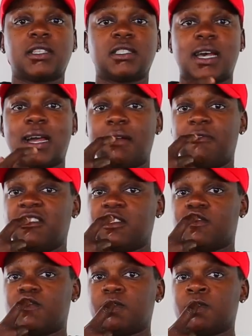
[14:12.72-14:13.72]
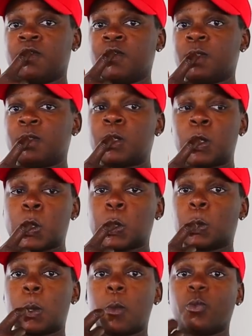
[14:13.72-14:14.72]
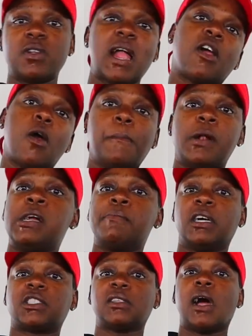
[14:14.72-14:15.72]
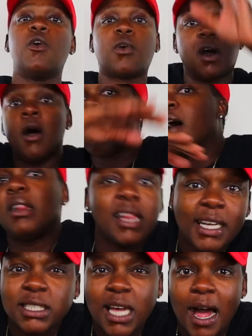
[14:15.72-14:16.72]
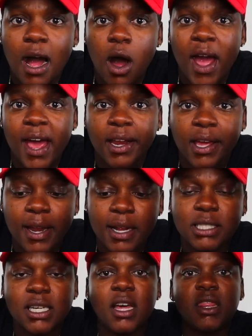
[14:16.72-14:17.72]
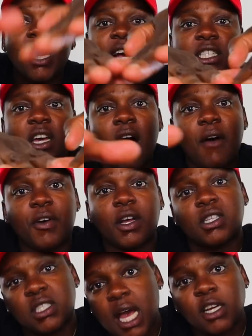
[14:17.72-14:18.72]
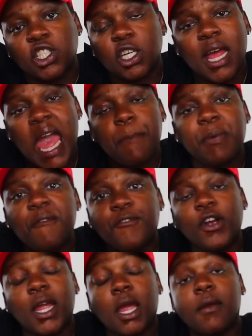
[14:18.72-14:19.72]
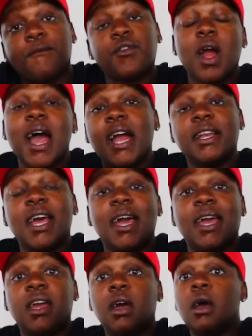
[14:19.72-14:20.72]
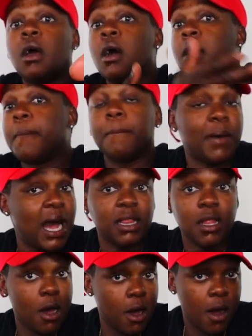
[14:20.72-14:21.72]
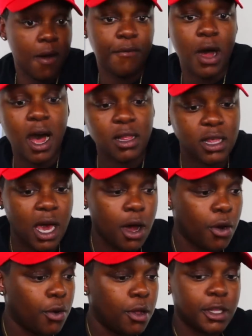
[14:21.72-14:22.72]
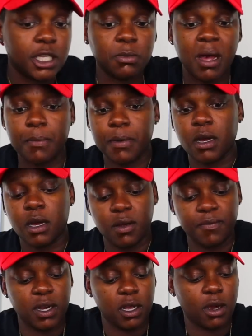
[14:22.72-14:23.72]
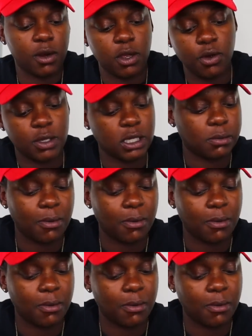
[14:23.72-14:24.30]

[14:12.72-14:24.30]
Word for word: the time. We're not gonna be here much longer. Let's go ahead and get into this conversation. Happy freaking Friday, my love. Although this might be a good video to you, this